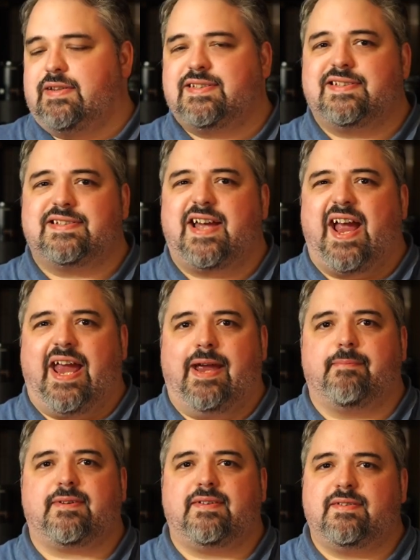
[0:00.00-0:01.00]
This is
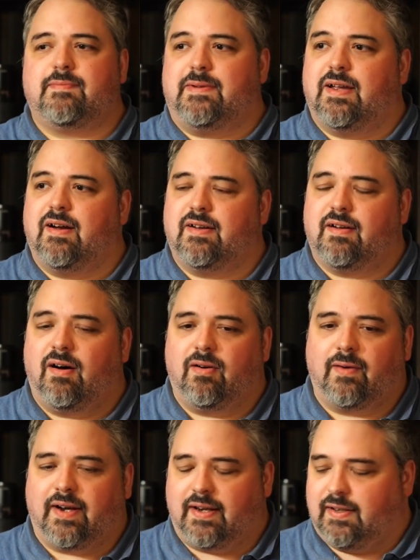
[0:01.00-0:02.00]
amped beyond all
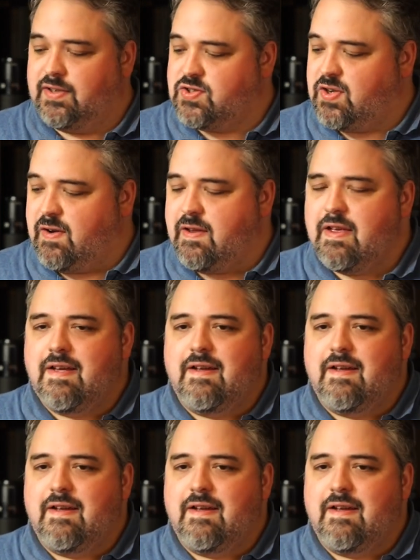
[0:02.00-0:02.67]
recognition.